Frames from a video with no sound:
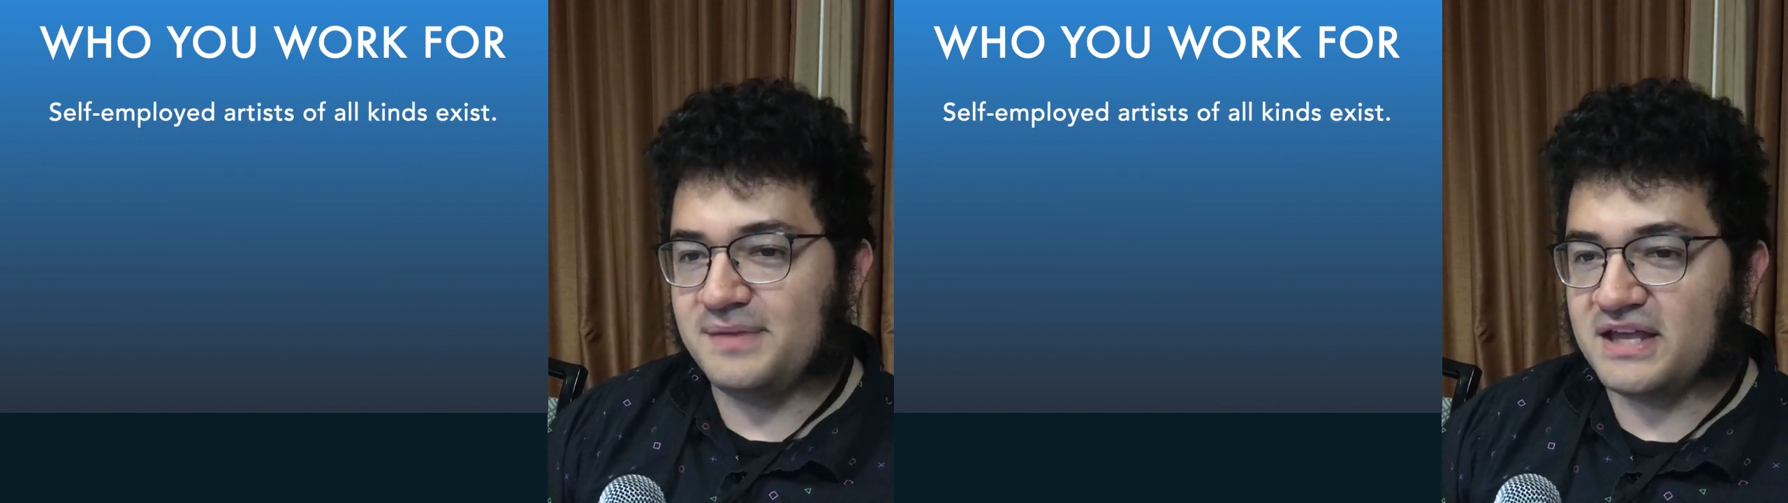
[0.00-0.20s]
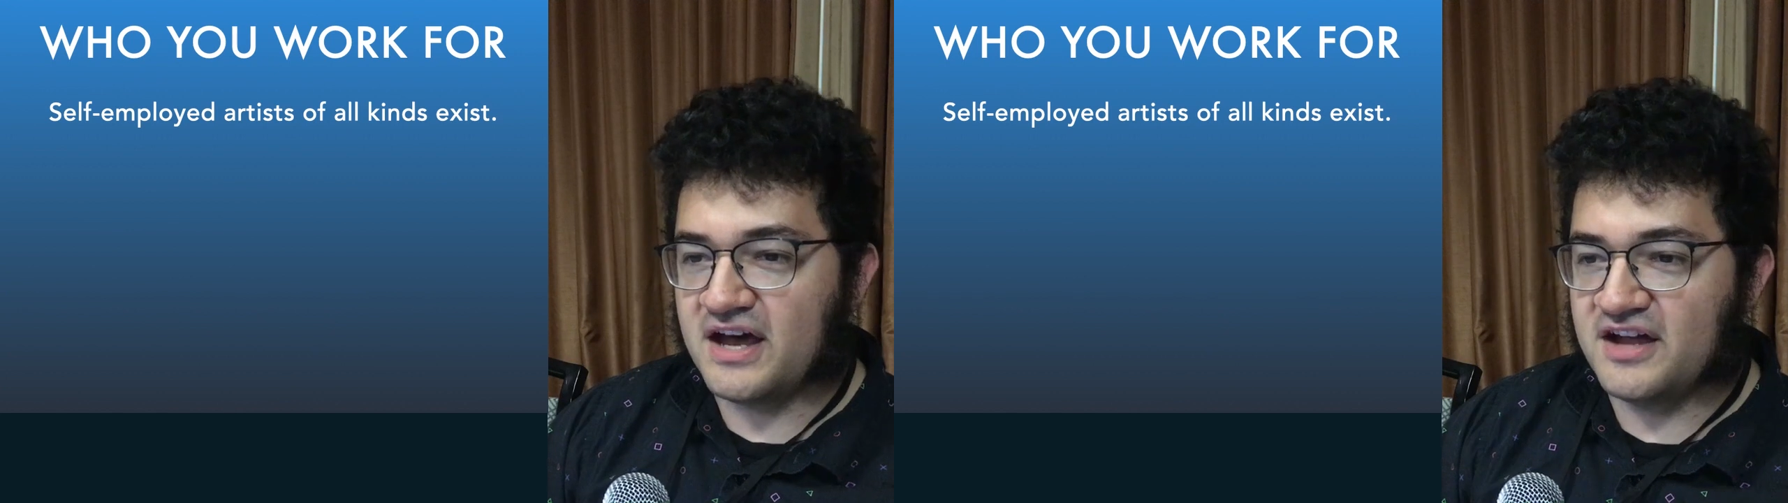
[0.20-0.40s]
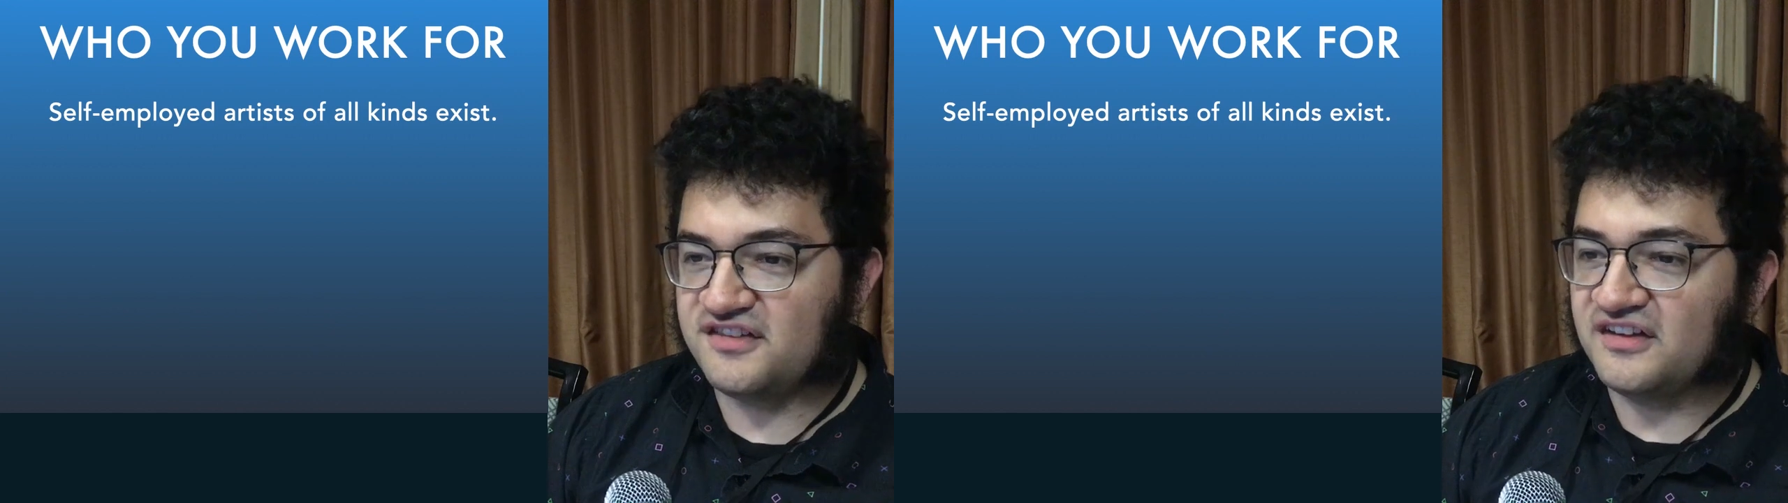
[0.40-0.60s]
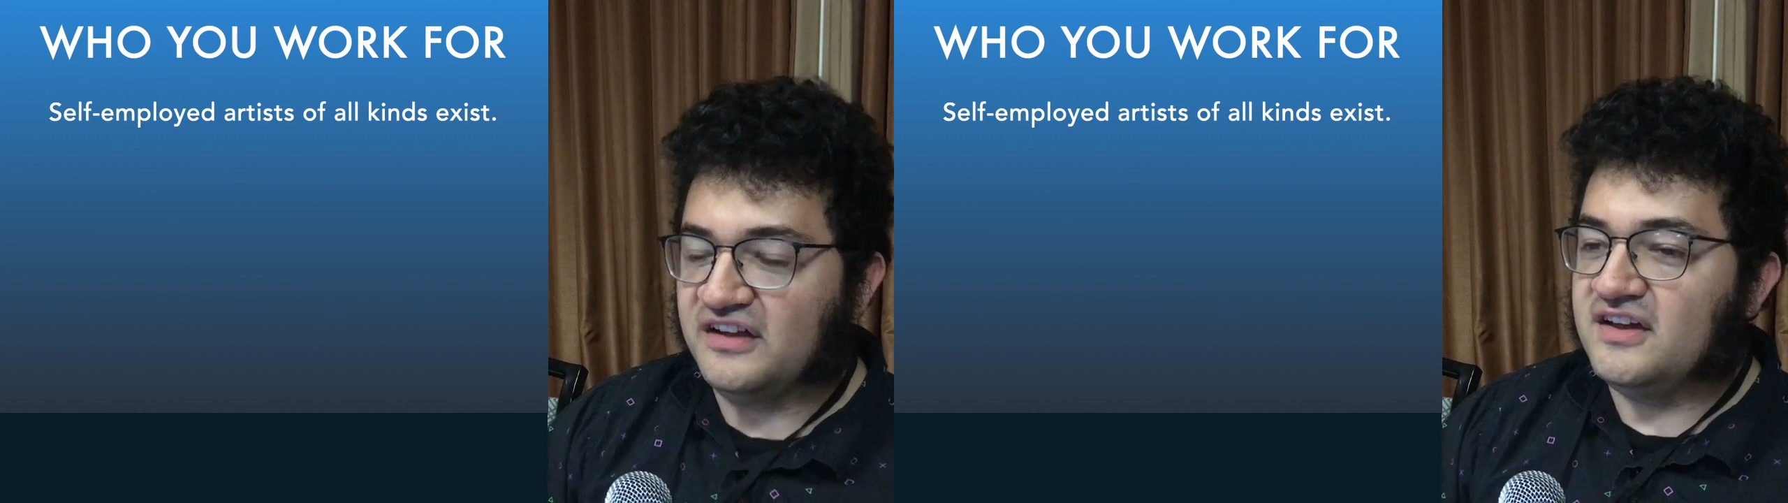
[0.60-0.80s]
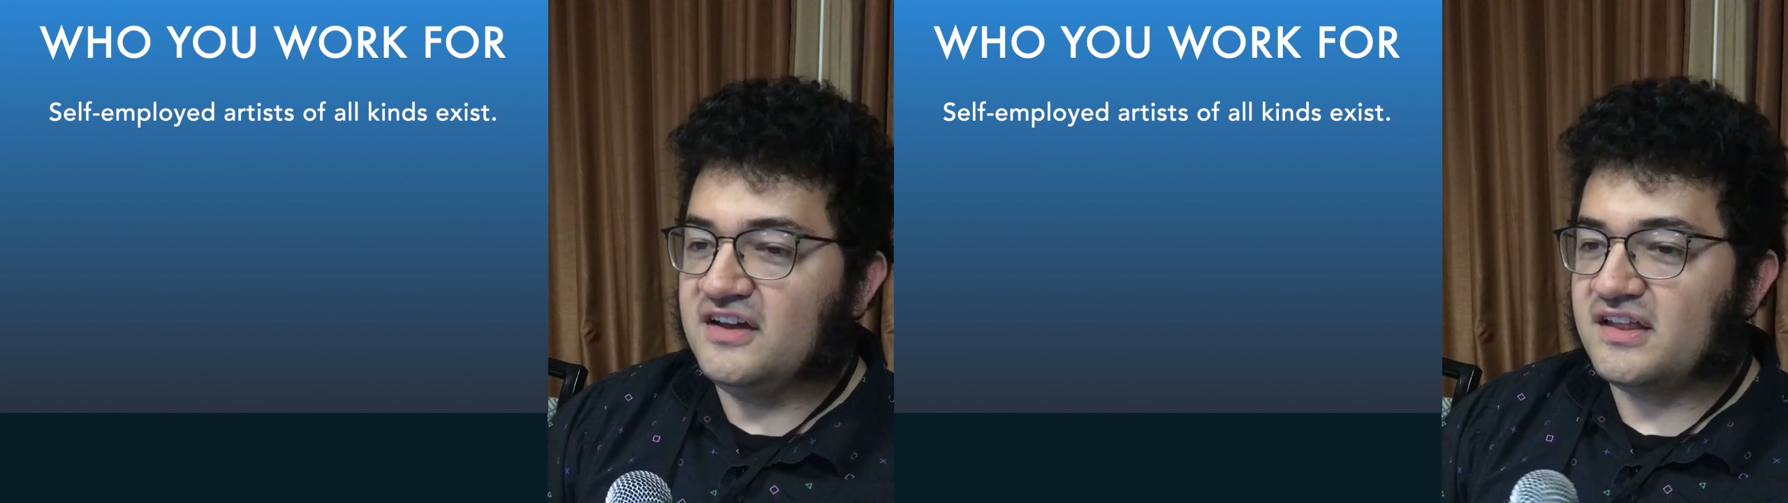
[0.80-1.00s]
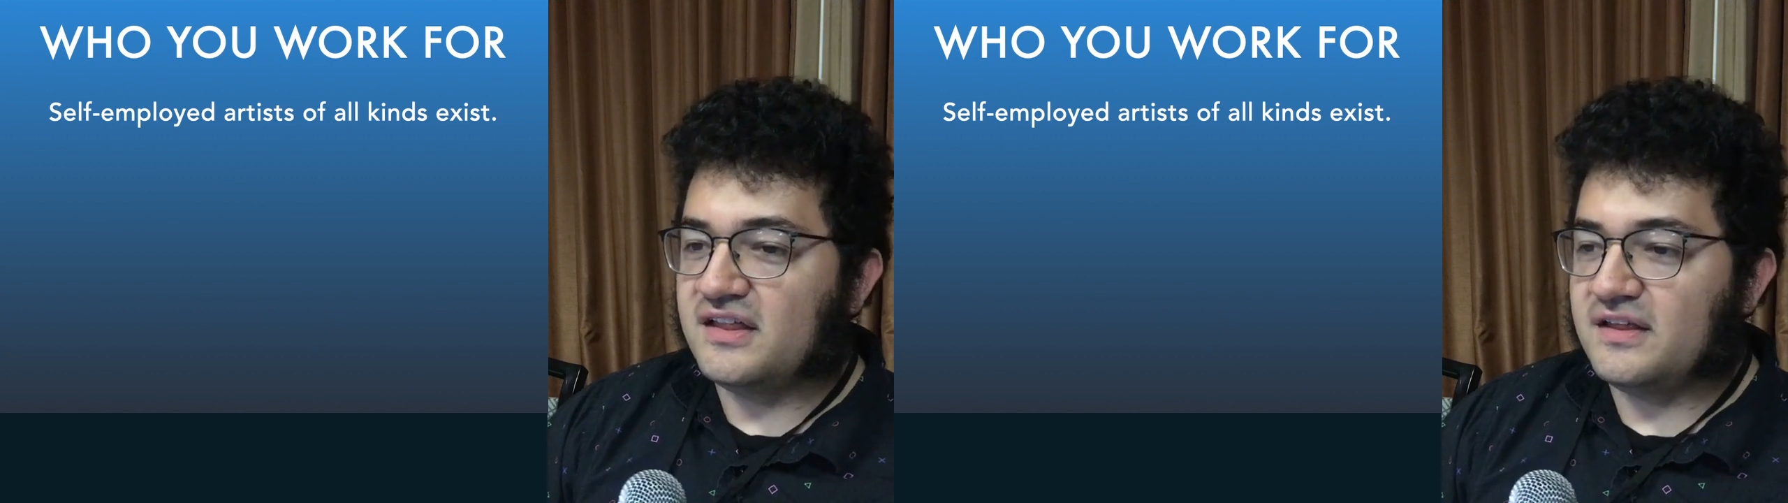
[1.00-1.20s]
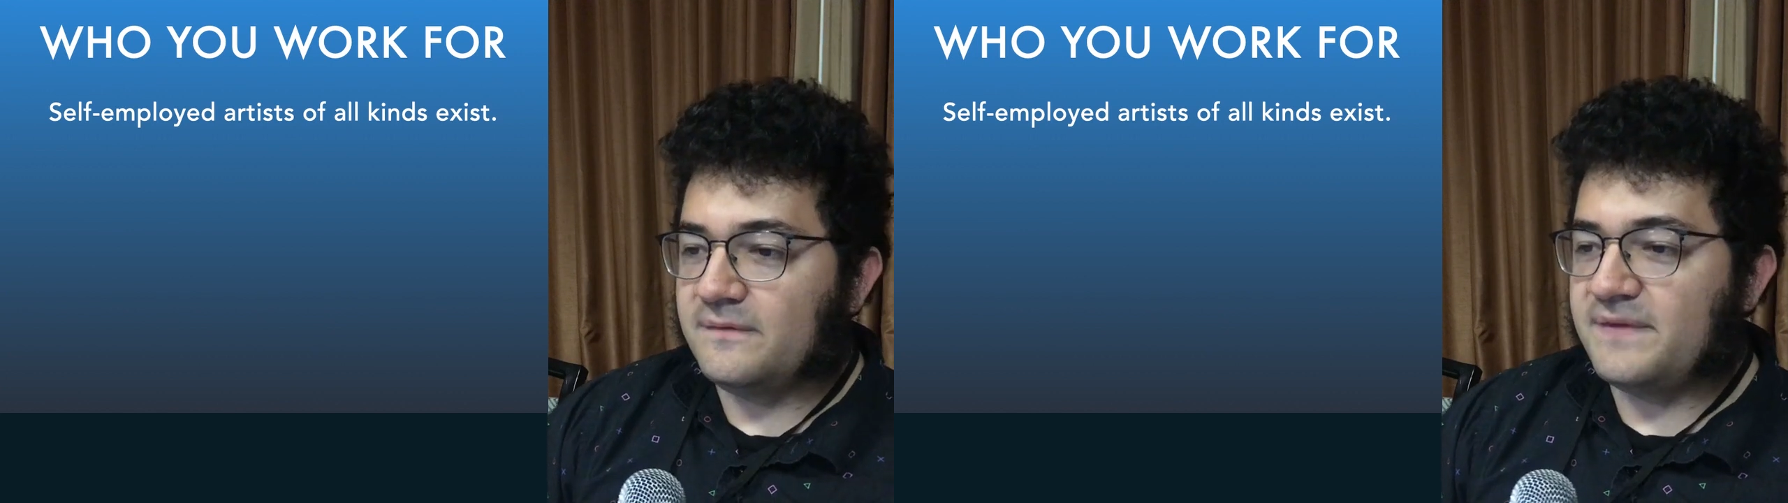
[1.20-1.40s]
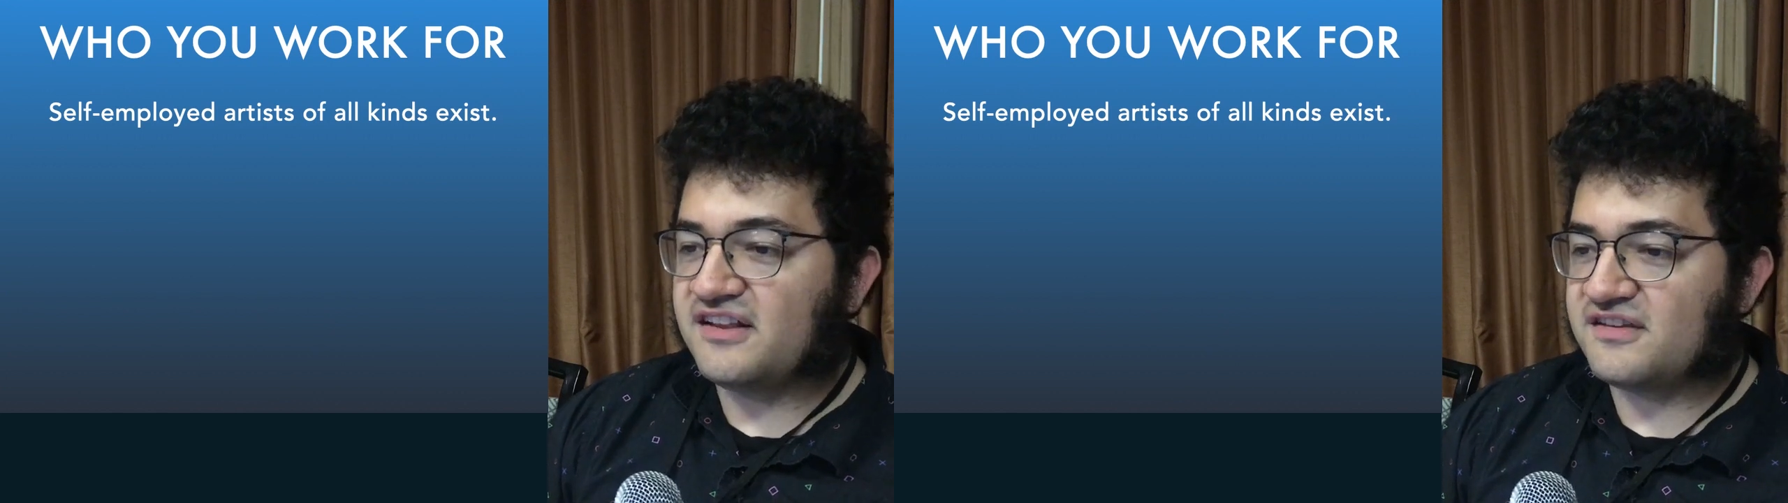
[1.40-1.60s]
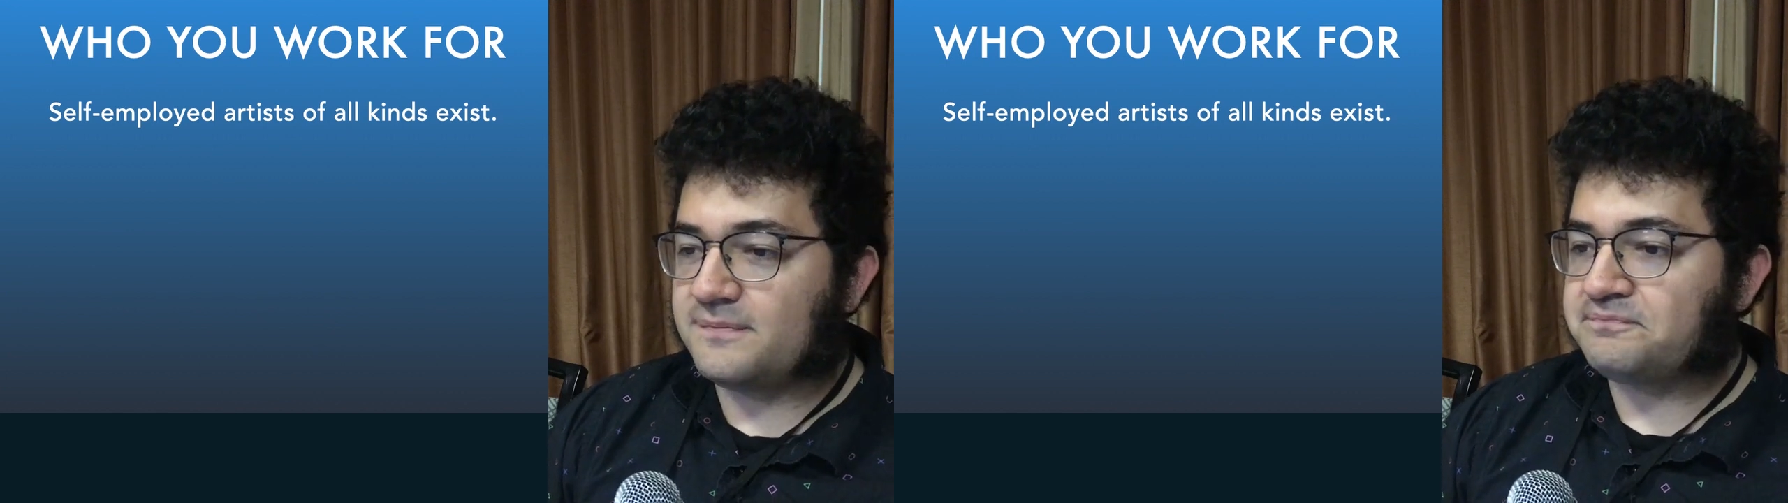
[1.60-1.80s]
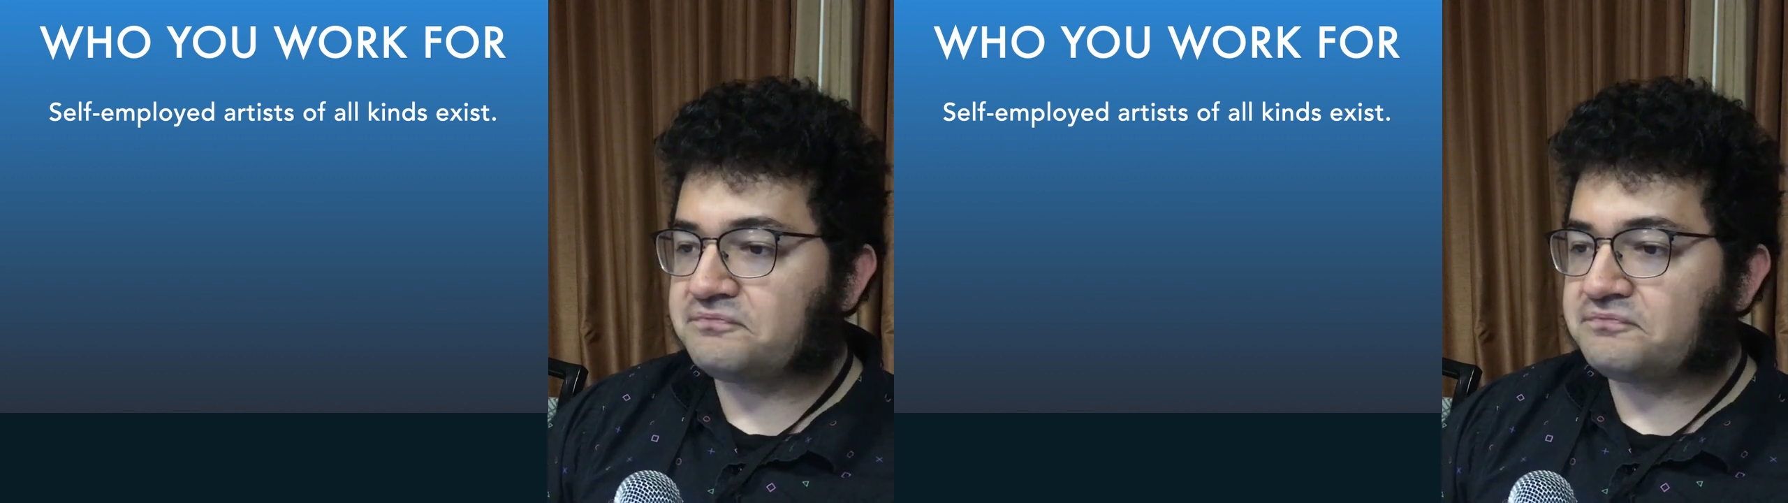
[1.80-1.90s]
because that's